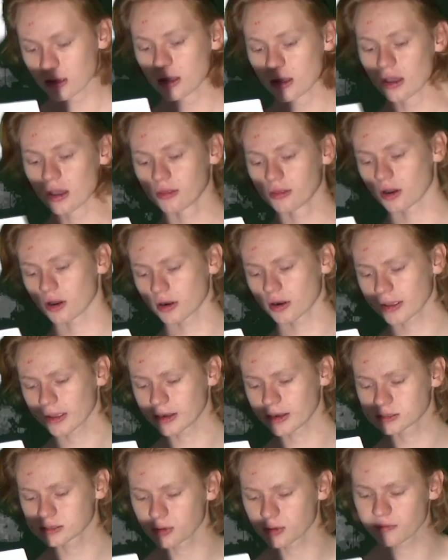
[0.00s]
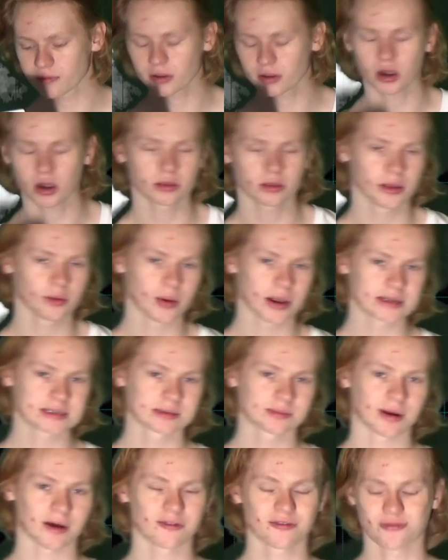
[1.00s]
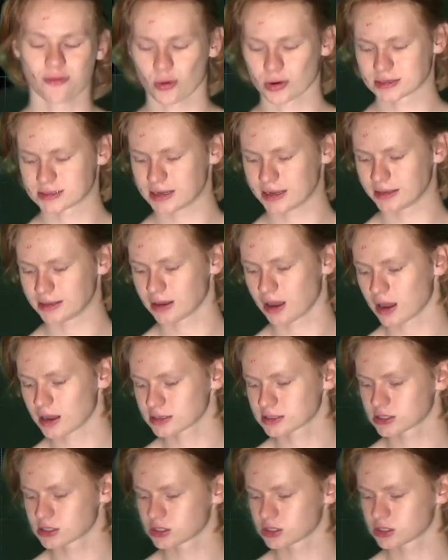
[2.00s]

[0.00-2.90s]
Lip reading: The hurricane is moving currently west at about 14 knots.